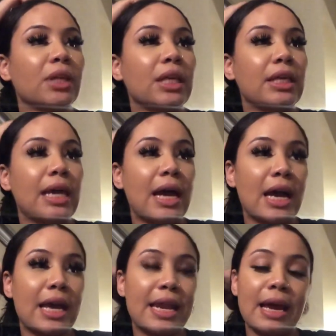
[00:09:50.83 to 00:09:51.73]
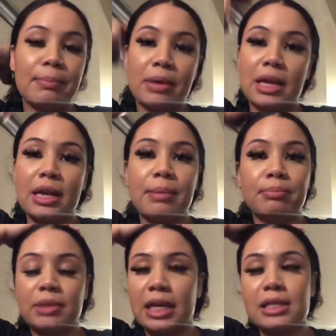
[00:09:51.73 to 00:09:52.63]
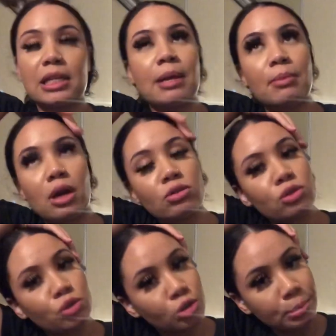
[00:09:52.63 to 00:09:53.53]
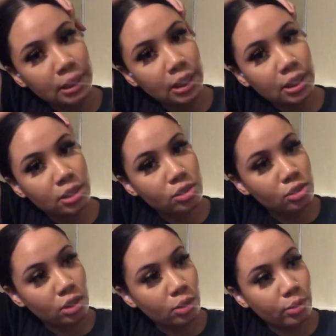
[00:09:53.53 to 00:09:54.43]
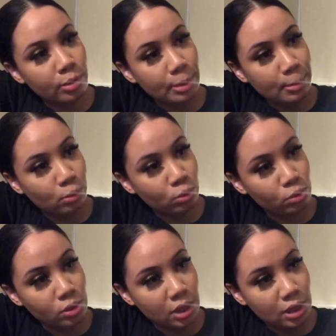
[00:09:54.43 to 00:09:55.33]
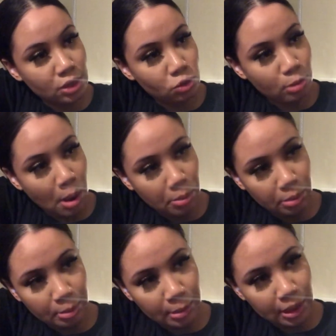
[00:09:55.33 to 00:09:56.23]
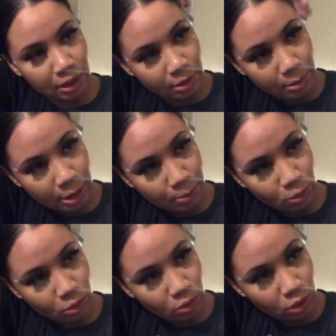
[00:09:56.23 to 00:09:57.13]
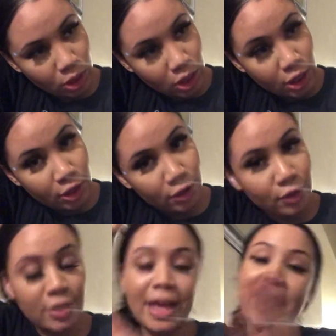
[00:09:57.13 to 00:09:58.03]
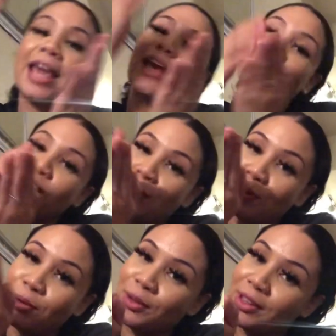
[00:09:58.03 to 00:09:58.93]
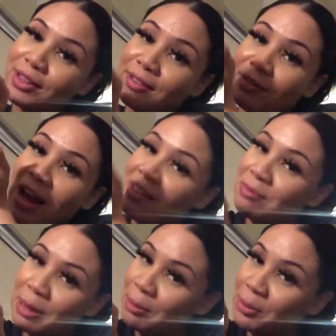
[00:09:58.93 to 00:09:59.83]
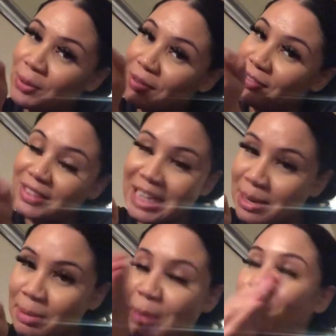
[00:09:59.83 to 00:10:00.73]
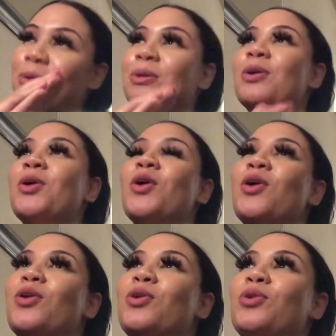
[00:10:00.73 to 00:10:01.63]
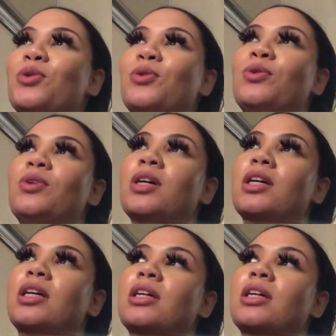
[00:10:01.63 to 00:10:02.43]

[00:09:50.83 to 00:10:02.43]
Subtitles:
yeah, and I'm like I said, I'm not on social media, so the people who see this will probably be the people the handful, the 5 people, 10 people who